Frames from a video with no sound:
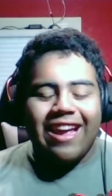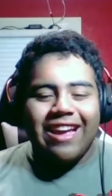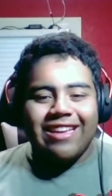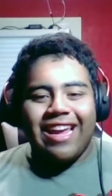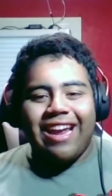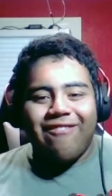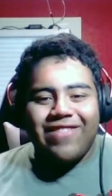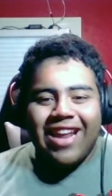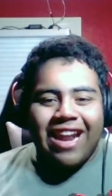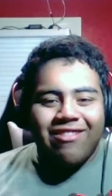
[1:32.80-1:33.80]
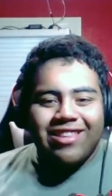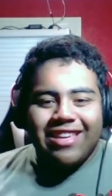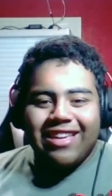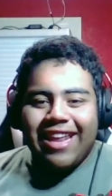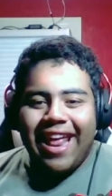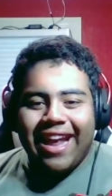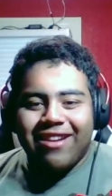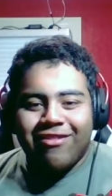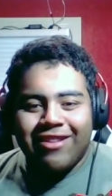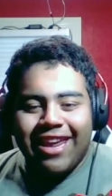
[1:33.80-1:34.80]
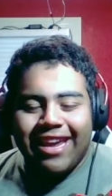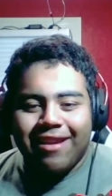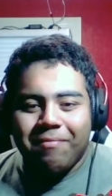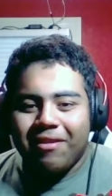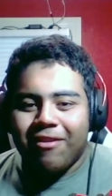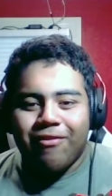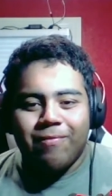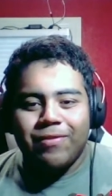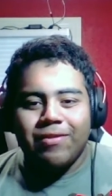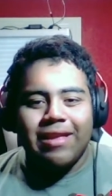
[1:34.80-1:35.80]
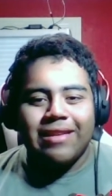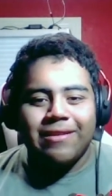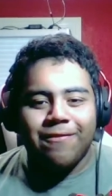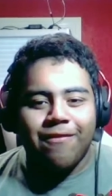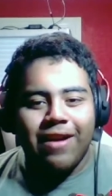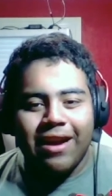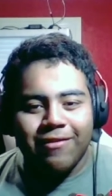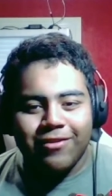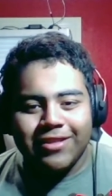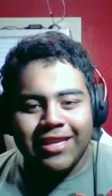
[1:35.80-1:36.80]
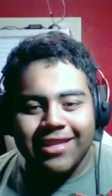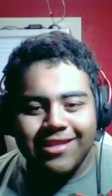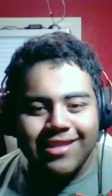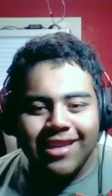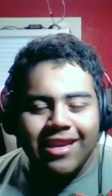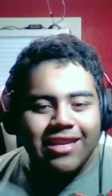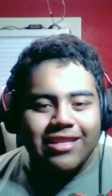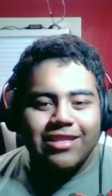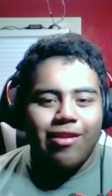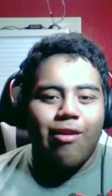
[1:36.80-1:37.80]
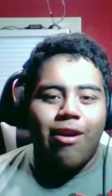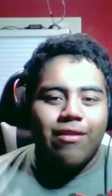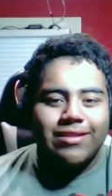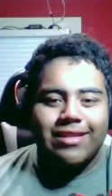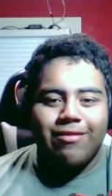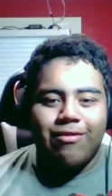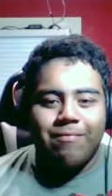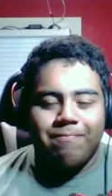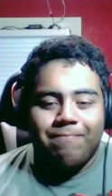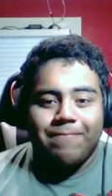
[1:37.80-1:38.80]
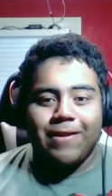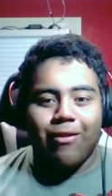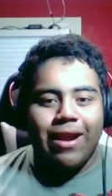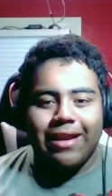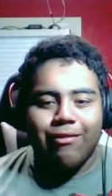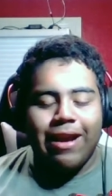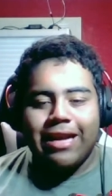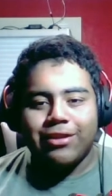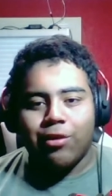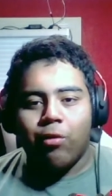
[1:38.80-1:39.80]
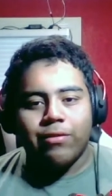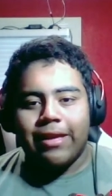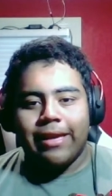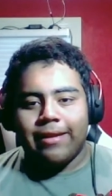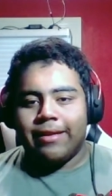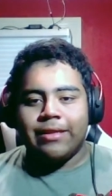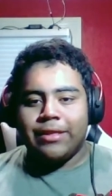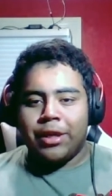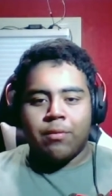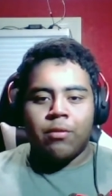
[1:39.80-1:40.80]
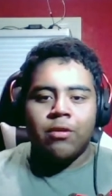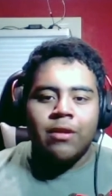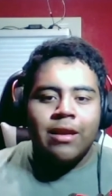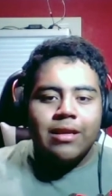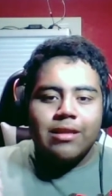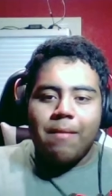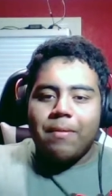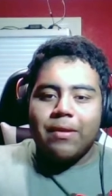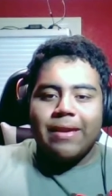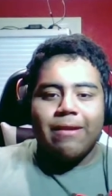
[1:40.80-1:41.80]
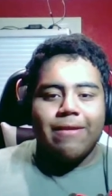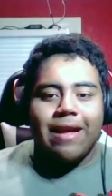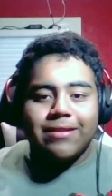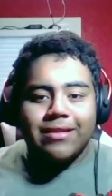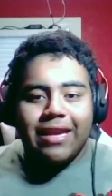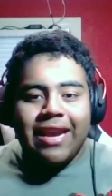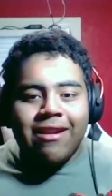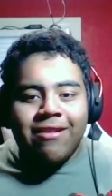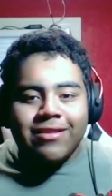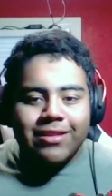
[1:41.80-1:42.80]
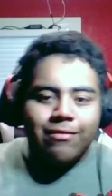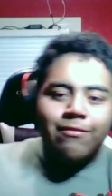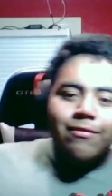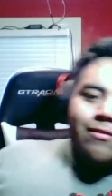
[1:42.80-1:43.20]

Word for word: a game that I don't think could handle a computer from 2005 or 6. So obviously it it crashed the whole thing in general. So I'll put it here now. And also,